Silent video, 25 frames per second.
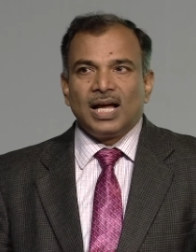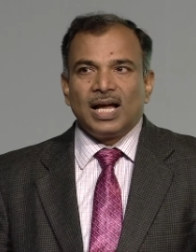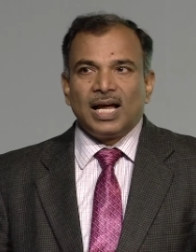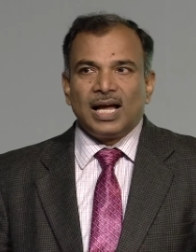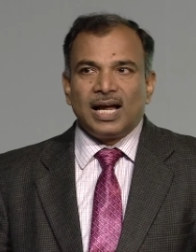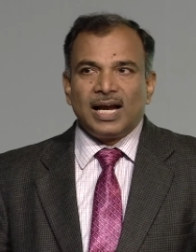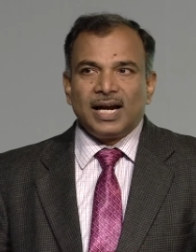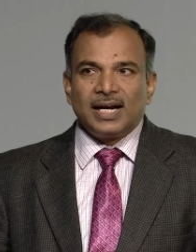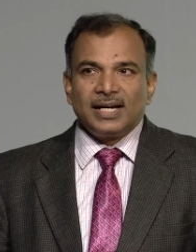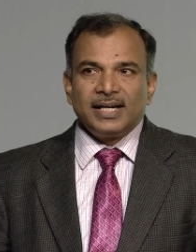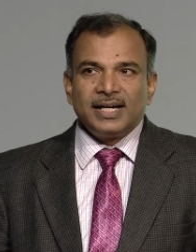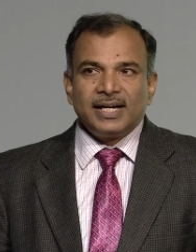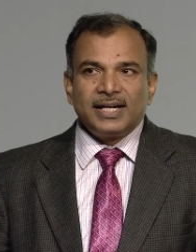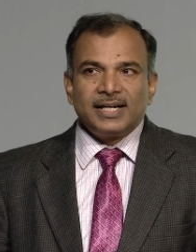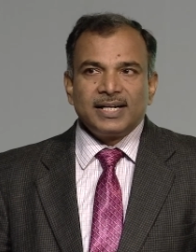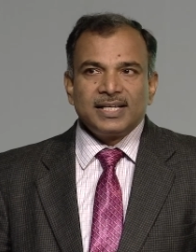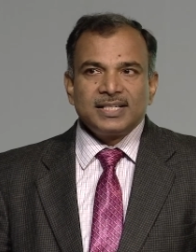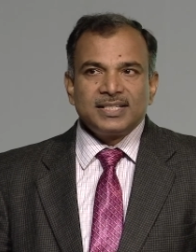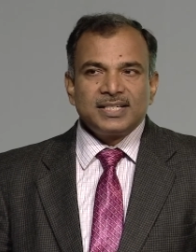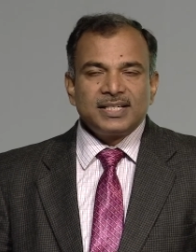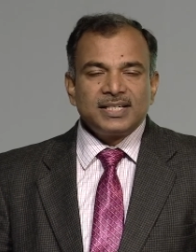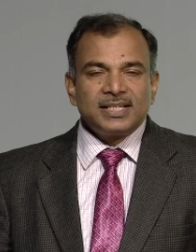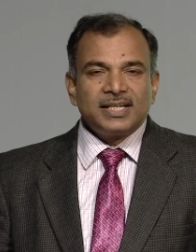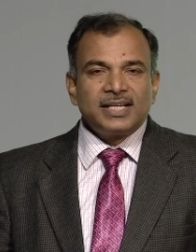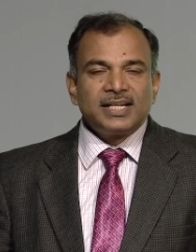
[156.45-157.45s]
and it
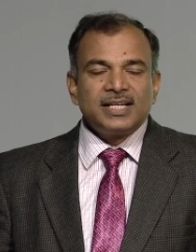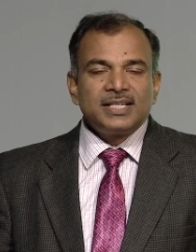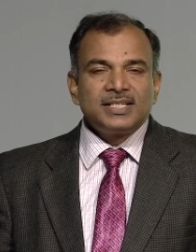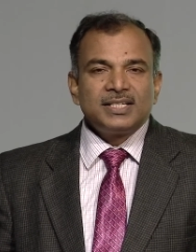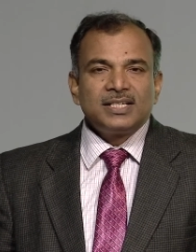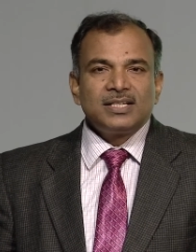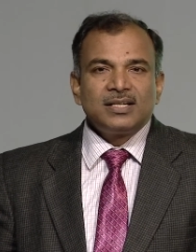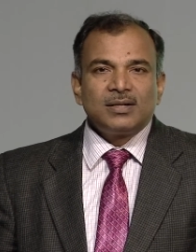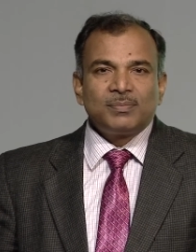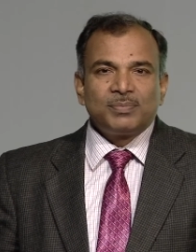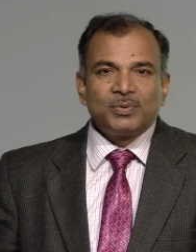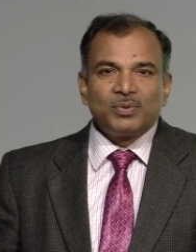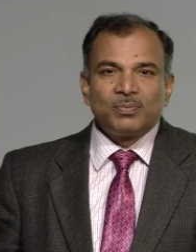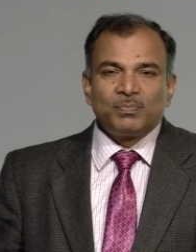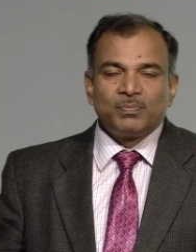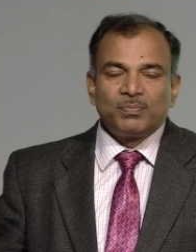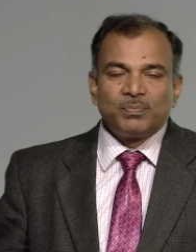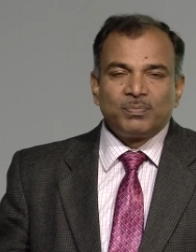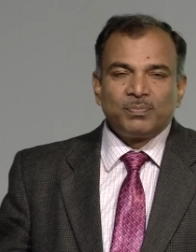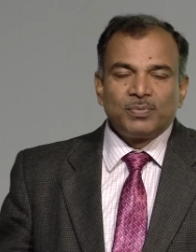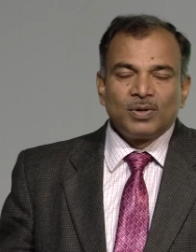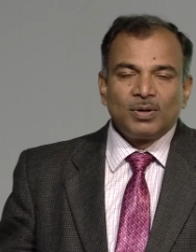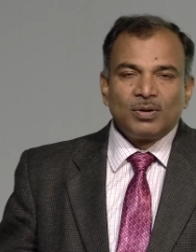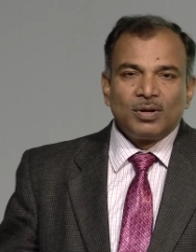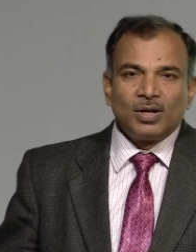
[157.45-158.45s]
is increasing up,
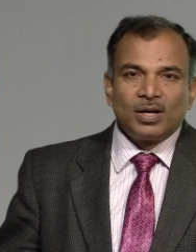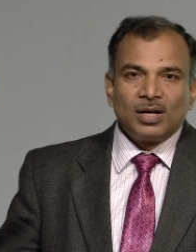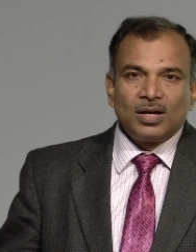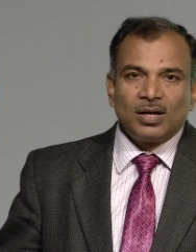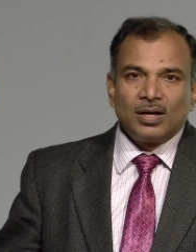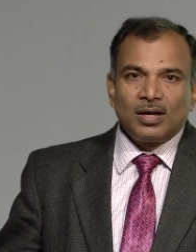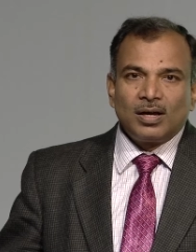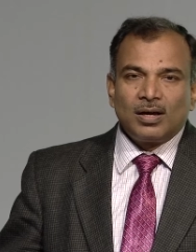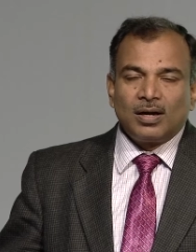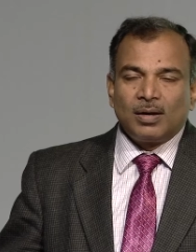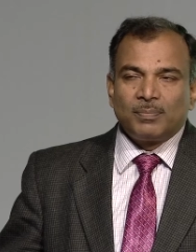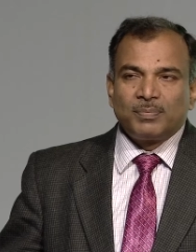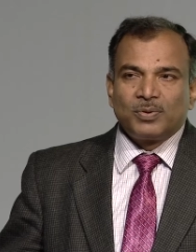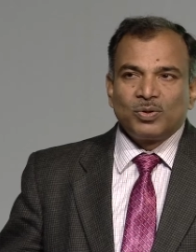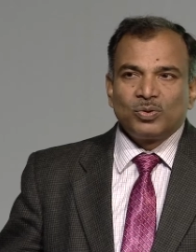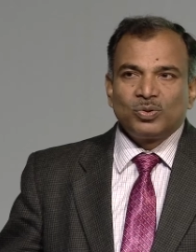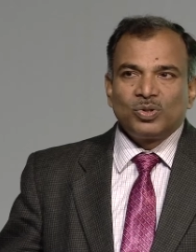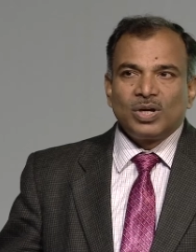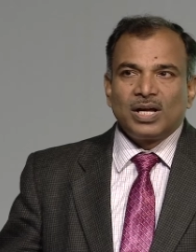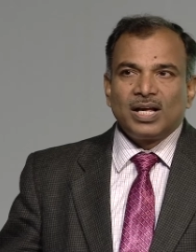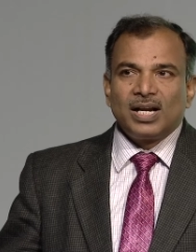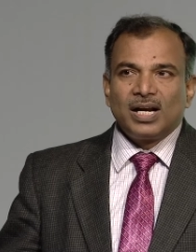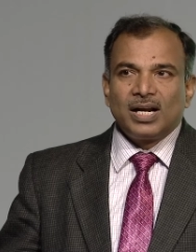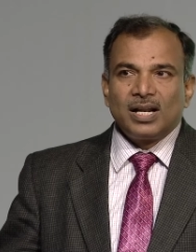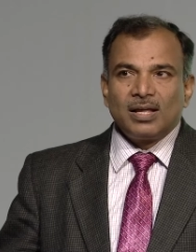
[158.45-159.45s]
uh, up to
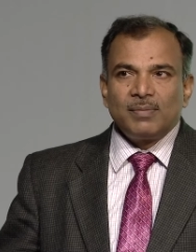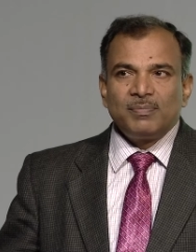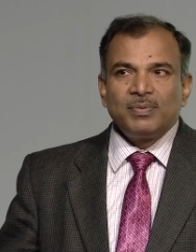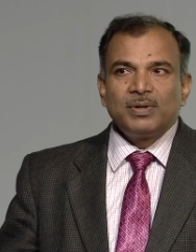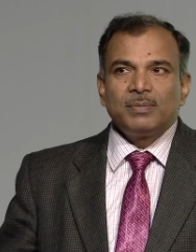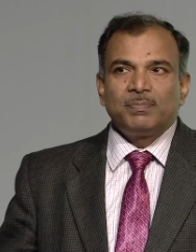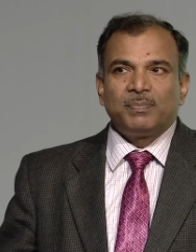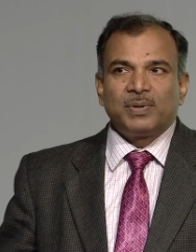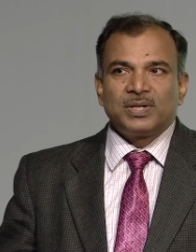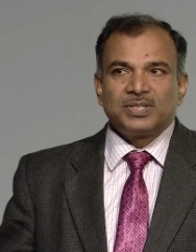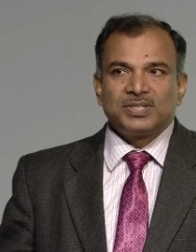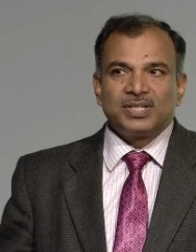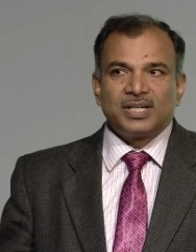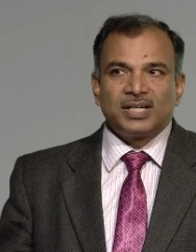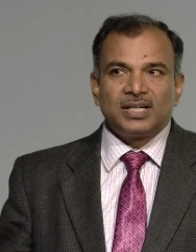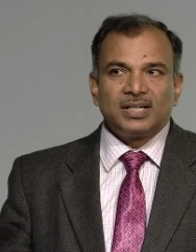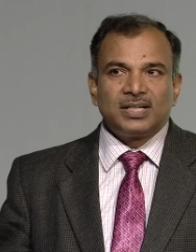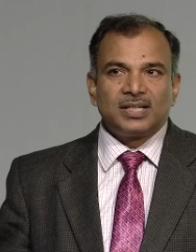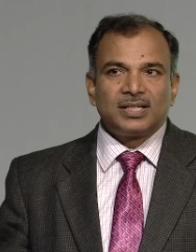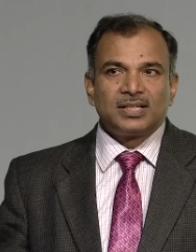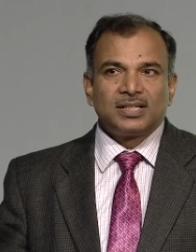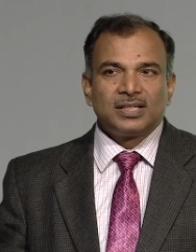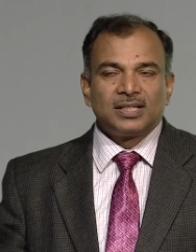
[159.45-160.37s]
the 11%